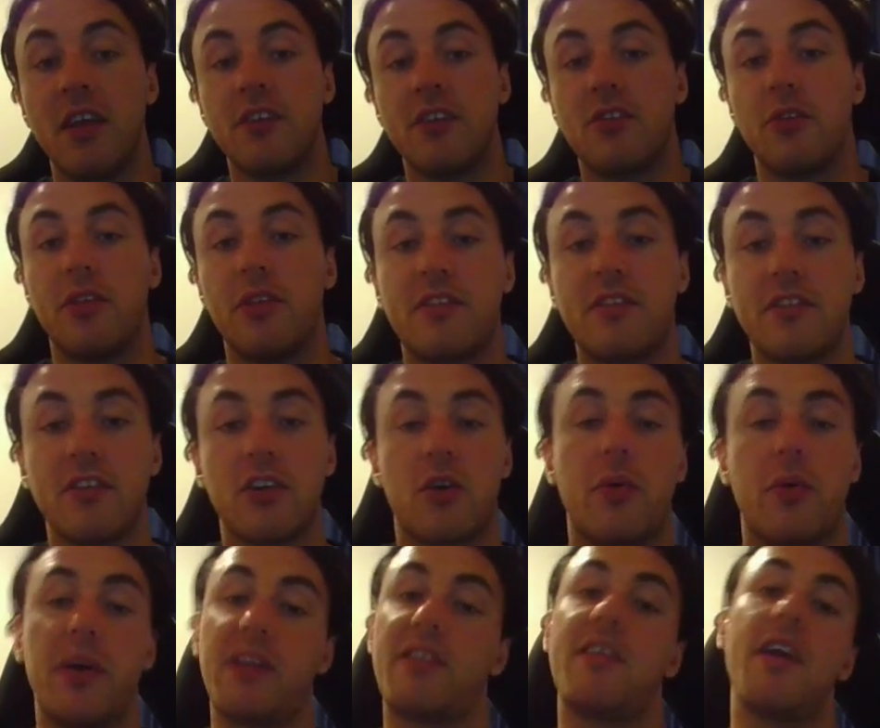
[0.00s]
So this is a
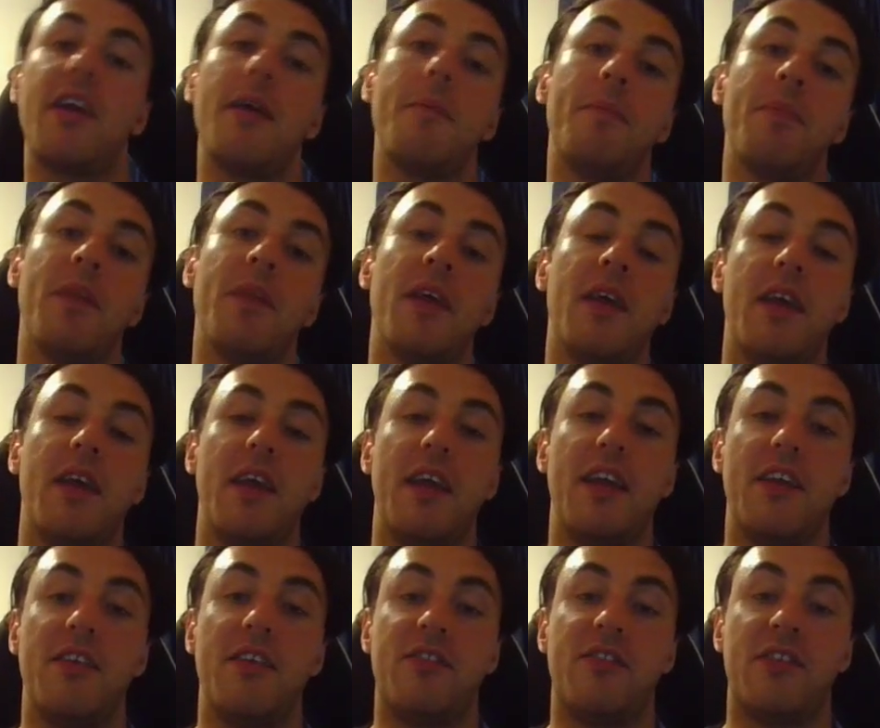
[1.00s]
quick tip,
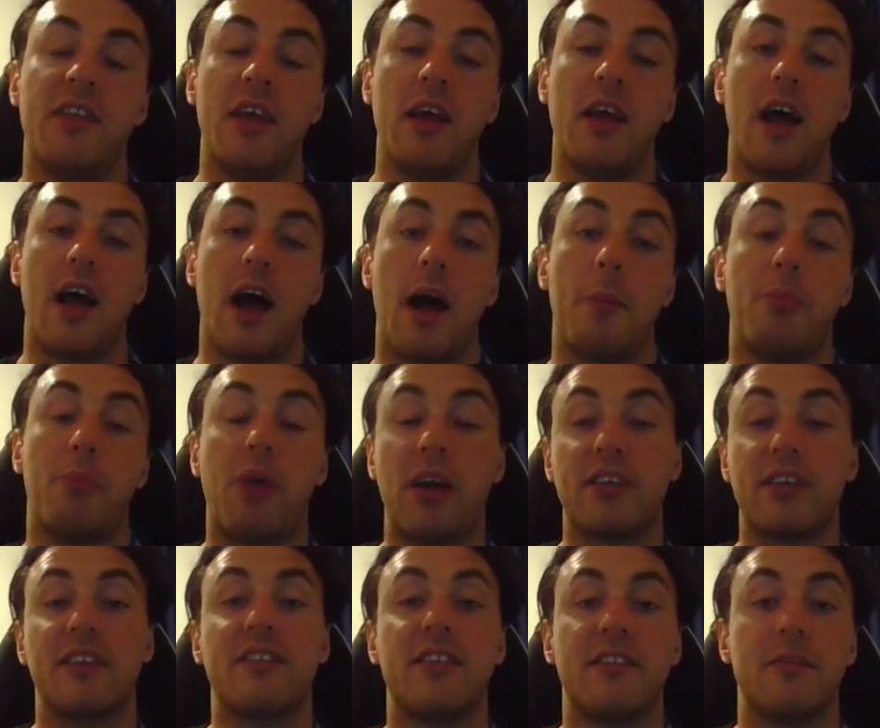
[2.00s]
is
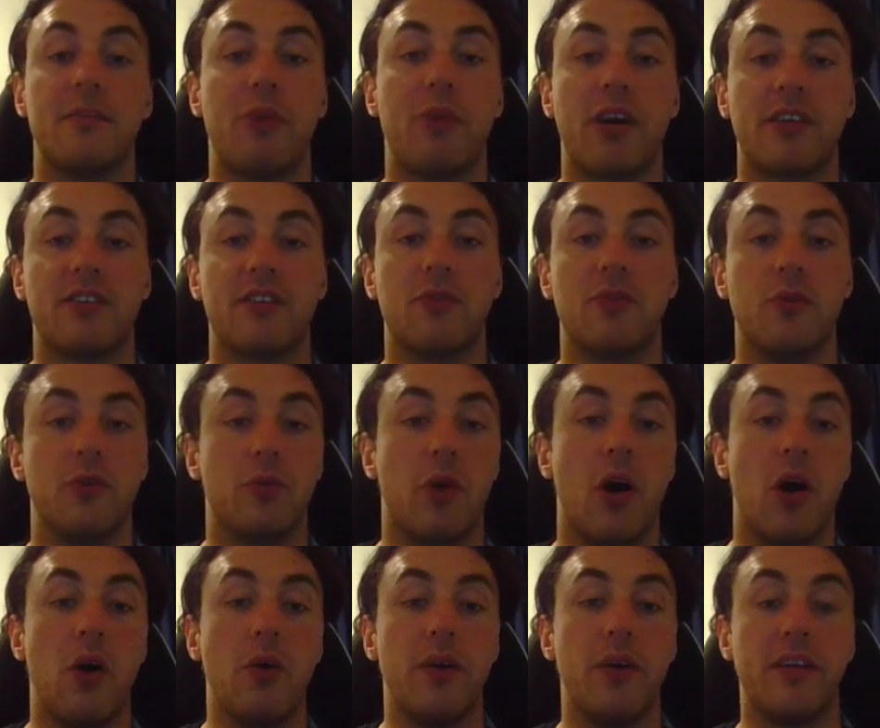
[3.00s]
practice this and practice tool as
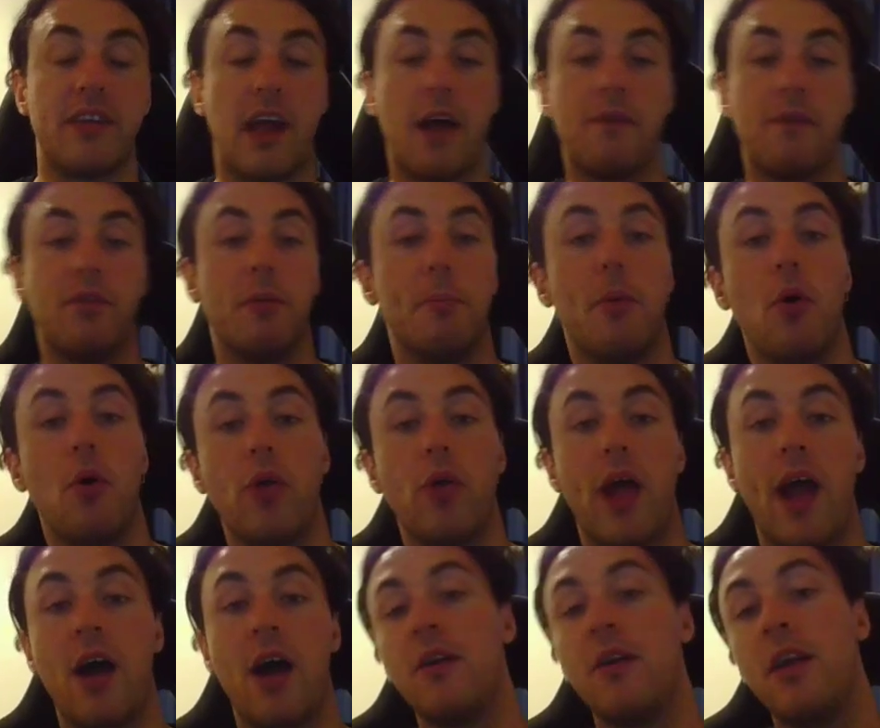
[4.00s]
well, is have the ball
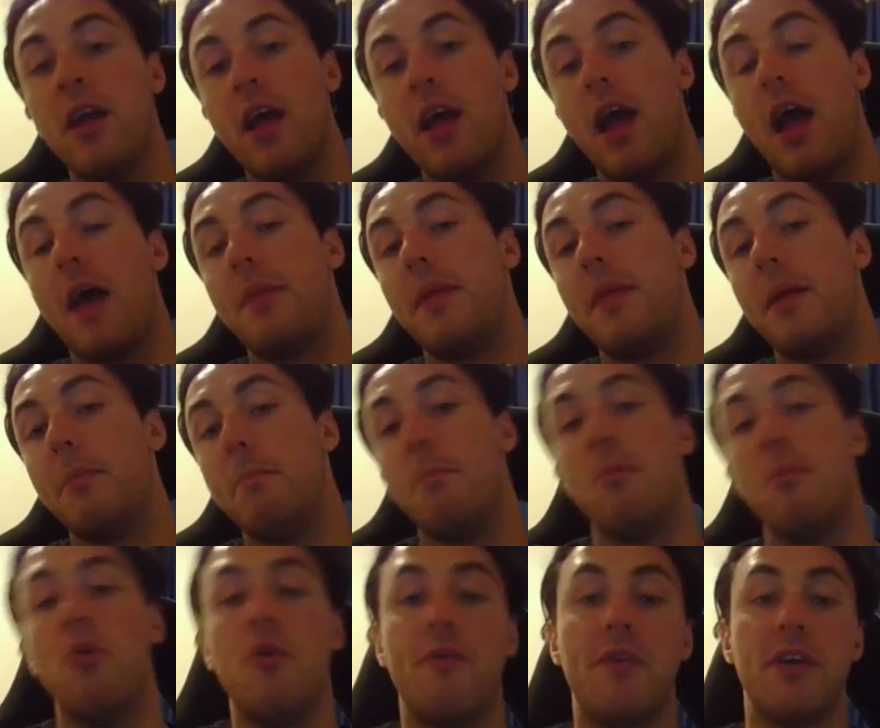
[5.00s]
out and then
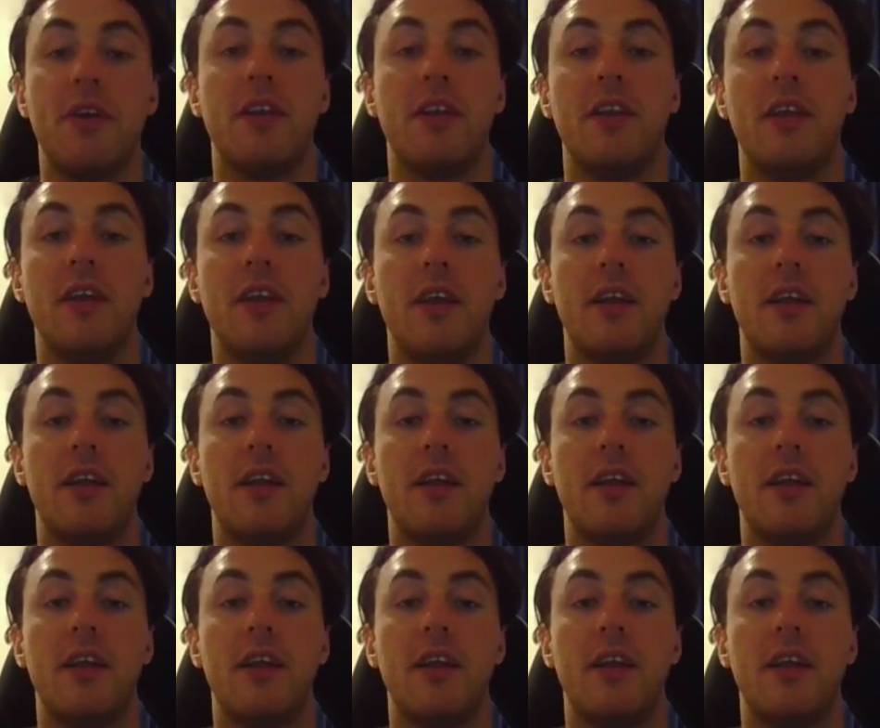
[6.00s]
move it.